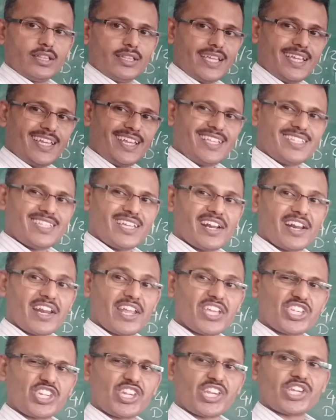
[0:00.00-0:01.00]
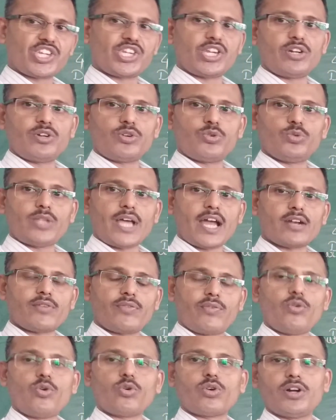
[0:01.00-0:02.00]
there is a restriction to
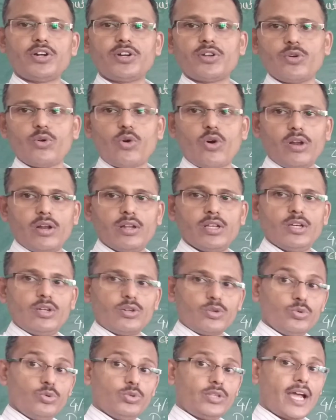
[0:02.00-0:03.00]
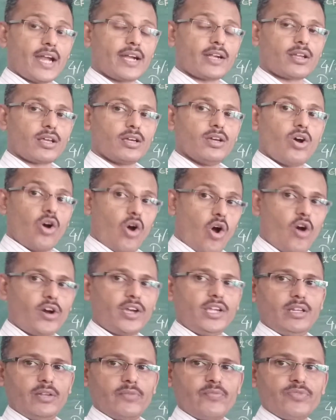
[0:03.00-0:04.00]
that flow controller, to that
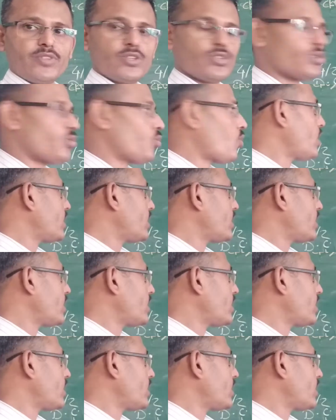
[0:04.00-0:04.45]
oil. So what